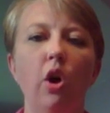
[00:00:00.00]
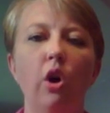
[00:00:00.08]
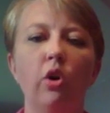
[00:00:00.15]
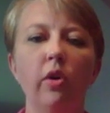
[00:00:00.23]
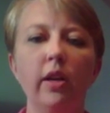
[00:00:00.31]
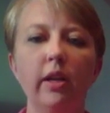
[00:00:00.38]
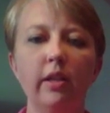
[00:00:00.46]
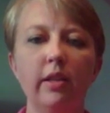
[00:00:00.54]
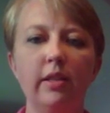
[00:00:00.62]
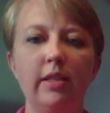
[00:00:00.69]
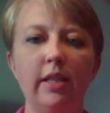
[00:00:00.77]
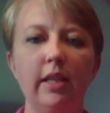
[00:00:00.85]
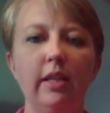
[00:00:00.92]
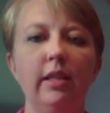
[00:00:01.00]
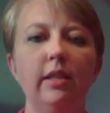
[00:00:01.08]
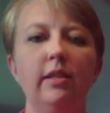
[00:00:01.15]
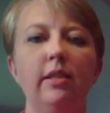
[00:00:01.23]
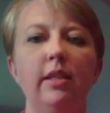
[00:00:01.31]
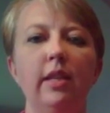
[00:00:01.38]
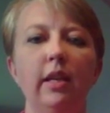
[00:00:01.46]
According to the
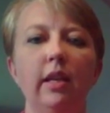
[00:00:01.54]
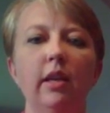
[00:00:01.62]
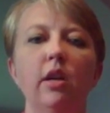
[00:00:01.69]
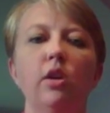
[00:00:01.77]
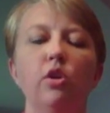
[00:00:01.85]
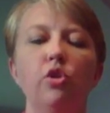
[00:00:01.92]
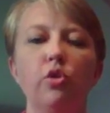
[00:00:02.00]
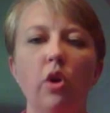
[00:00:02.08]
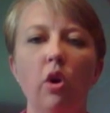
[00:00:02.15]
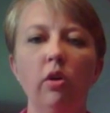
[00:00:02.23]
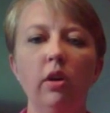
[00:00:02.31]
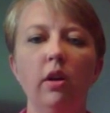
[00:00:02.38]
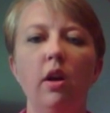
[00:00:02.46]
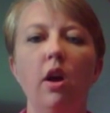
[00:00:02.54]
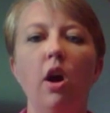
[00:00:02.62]
CDC, stroke,